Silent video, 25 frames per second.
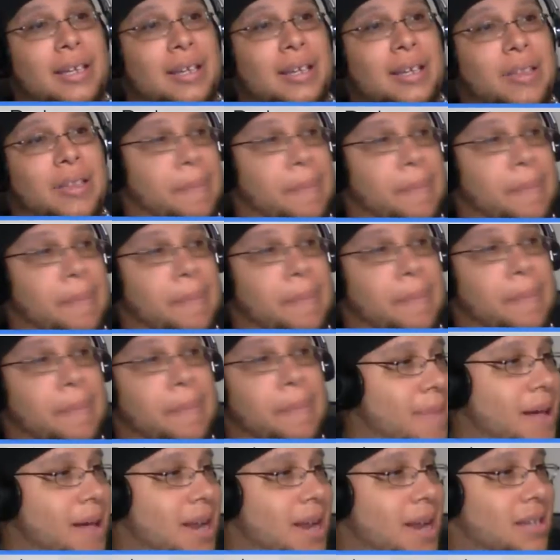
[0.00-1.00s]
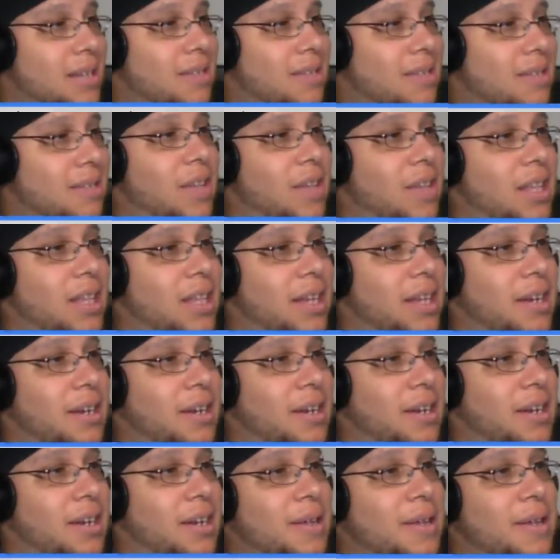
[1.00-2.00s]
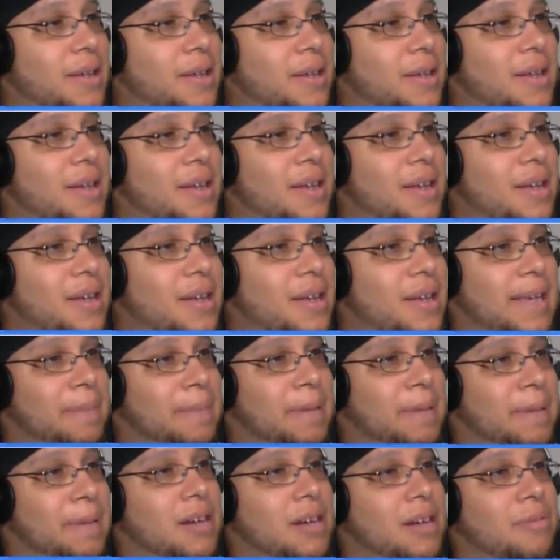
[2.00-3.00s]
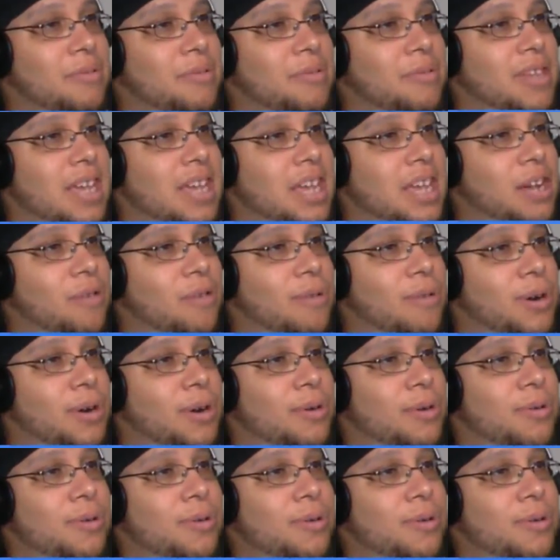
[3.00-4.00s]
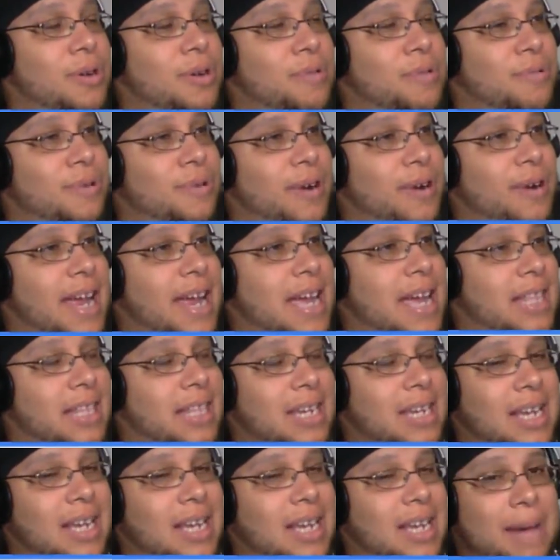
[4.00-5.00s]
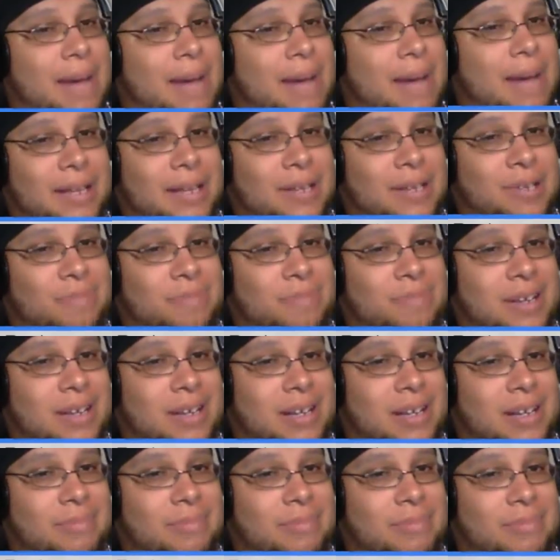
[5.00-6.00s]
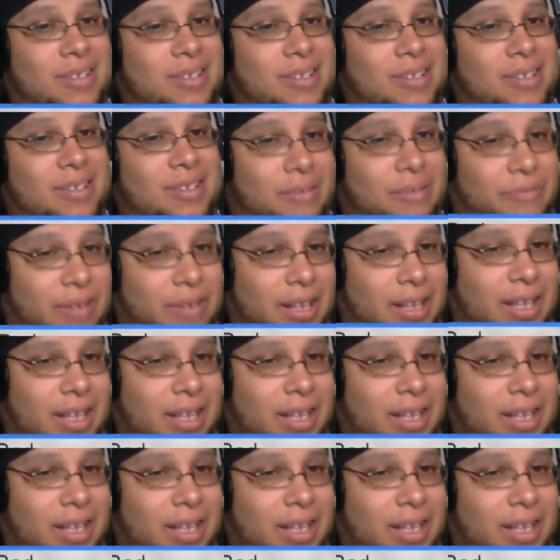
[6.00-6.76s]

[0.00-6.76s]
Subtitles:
They painted him out as the villain, but he becomes the hero where Anthony Hopkins becomes the villain.